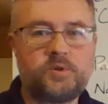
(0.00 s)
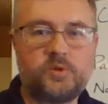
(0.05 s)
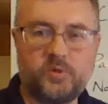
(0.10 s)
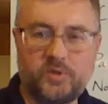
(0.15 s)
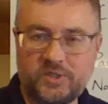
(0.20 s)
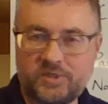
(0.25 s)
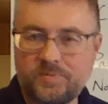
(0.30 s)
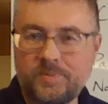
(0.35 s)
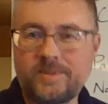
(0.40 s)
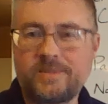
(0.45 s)

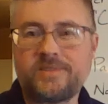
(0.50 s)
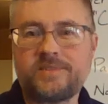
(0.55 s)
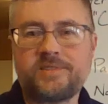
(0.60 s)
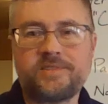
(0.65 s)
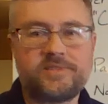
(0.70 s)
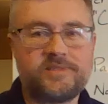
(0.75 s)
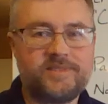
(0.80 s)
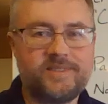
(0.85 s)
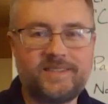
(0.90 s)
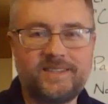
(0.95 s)

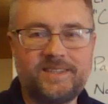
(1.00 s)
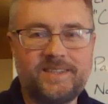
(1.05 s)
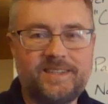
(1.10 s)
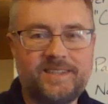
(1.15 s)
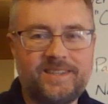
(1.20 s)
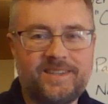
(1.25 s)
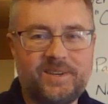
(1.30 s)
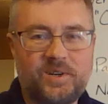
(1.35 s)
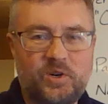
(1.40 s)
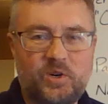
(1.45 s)
Christmas
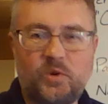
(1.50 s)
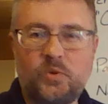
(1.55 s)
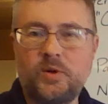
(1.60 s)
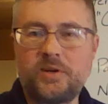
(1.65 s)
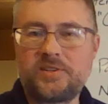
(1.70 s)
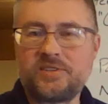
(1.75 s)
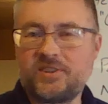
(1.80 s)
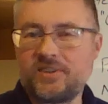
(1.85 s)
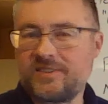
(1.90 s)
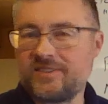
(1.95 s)

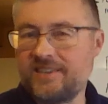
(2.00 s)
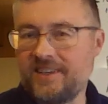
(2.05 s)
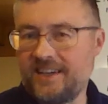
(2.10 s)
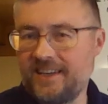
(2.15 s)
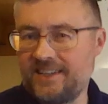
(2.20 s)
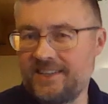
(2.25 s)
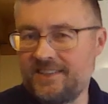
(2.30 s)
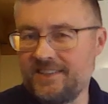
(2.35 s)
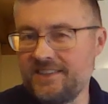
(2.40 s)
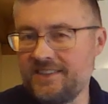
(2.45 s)
always looks
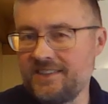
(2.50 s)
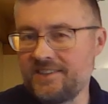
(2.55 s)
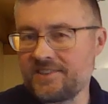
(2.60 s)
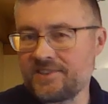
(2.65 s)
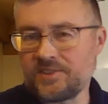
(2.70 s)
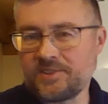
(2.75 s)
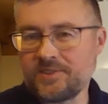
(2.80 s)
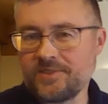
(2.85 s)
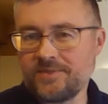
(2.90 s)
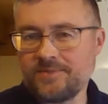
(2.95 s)
ahead to
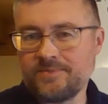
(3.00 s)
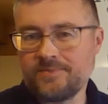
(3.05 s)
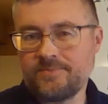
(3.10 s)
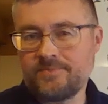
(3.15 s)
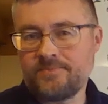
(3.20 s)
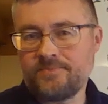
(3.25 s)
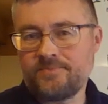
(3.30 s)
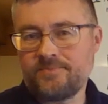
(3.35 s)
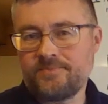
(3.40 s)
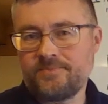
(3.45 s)
Easter.
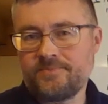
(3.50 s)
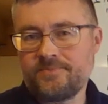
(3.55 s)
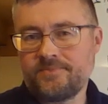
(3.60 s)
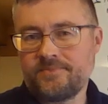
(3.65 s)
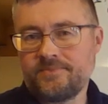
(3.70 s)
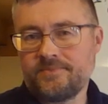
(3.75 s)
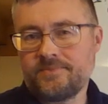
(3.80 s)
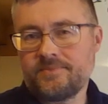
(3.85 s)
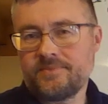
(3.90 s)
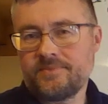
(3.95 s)

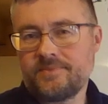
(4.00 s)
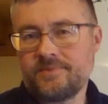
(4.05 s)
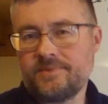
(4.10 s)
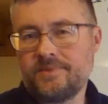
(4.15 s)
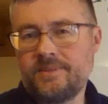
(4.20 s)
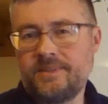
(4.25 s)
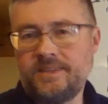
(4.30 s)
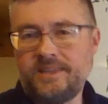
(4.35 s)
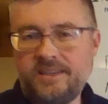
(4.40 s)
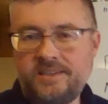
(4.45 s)

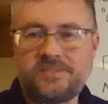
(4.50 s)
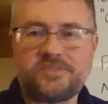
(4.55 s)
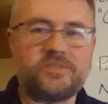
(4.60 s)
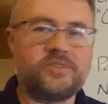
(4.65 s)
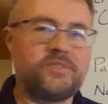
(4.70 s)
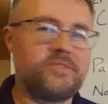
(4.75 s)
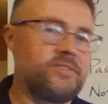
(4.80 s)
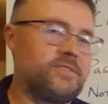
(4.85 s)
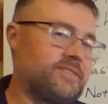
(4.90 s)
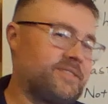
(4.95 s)

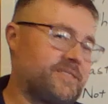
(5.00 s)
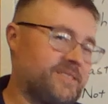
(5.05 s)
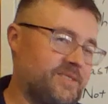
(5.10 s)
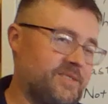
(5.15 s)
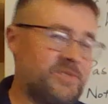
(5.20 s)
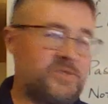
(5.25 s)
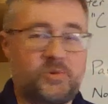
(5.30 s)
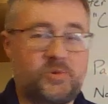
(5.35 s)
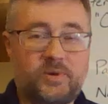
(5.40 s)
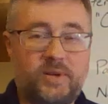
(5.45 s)
Easter
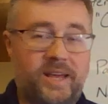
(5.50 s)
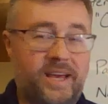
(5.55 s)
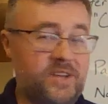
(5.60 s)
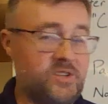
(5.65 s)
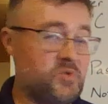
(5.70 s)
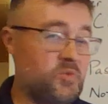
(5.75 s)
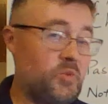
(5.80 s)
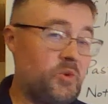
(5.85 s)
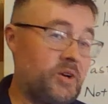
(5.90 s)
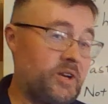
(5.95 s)
sort of
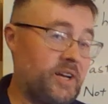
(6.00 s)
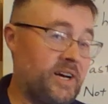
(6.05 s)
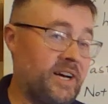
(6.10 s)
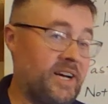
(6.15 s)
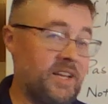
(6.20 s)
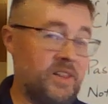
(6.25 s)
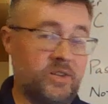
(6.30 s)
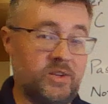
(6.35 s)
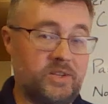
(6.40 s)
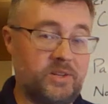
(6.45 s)
has one
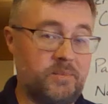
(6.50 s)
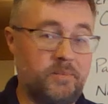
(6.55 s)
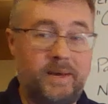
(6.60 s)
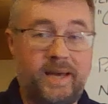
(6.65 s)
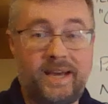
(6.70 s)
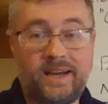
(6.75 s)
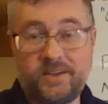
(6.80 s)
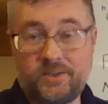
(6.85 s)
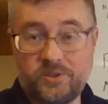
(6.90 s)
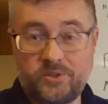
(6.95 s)
eye looking
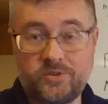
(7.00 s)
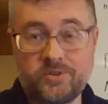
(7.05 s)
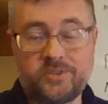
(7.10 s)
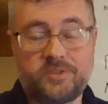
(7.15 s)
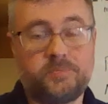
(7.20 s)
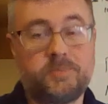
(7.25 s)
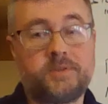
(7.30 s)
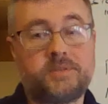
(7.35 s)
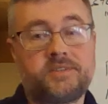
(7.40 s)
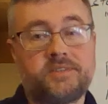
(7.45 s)
back to
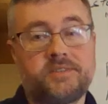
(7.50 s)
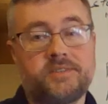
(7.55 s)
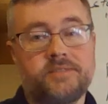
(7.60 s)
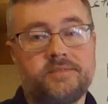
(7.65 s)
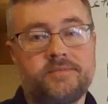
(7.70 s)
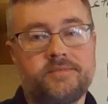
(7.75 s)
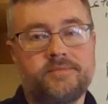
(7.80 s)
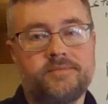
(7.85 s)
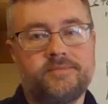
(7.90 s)
Christmas.